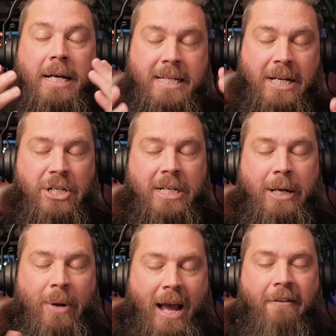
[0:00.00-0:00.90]

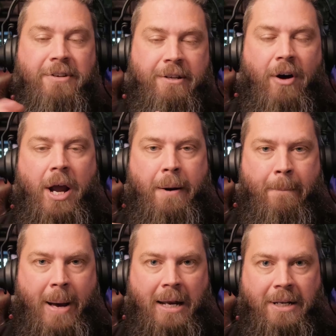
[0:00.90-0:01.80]
essentially we have to find a
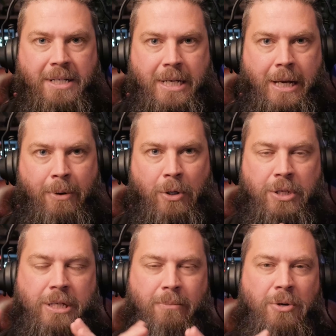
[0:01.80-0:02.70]
balance here,
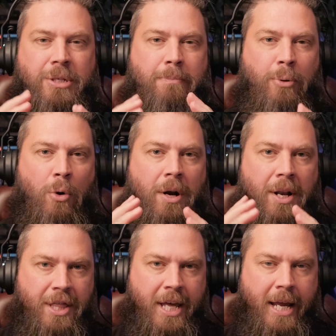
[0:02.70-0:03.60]
because the most
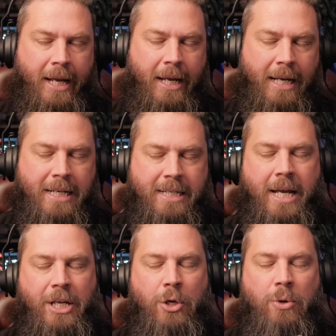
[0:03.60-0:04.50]
important thing is
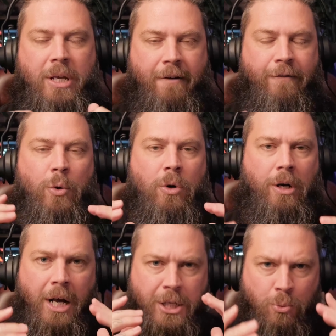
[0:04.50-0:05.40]
that you give your
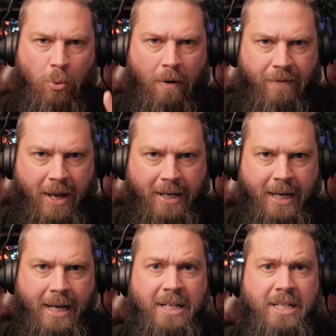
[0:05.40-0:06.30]
clients what they
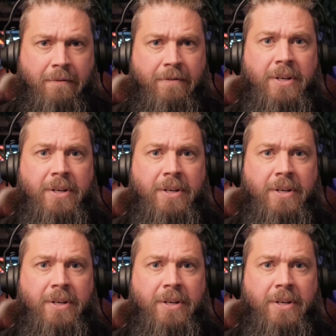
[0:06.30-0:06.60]
need and something